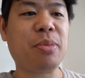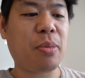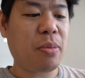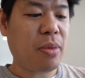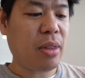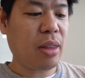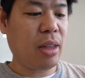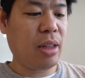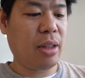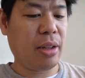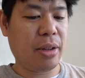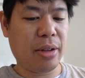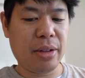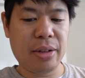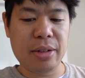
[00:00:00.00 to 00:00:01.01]

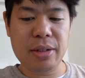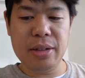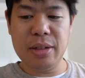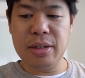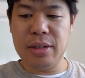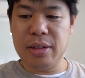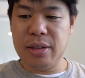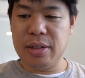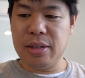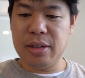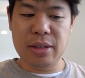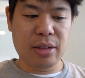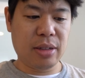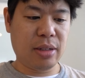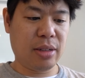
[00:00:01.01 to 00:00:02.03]

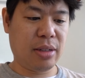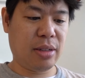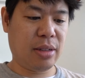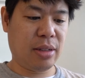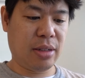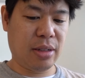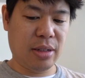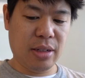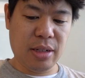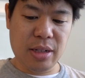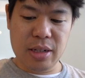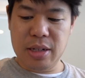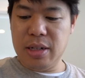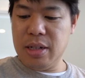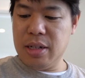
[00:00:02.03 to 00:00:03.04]

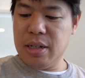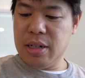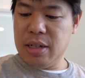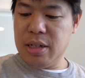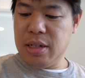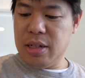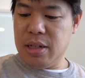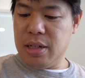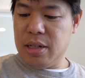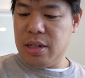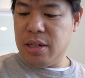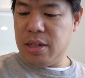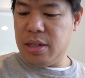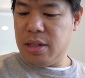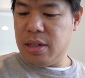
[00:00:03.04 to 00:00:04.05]

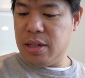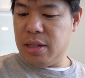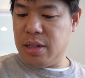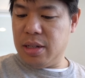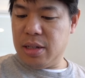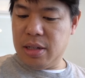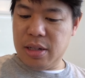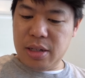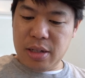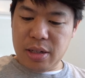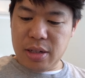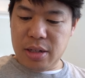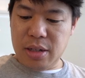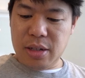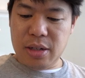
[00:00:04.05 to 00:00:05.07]
No one is speaking in this clip.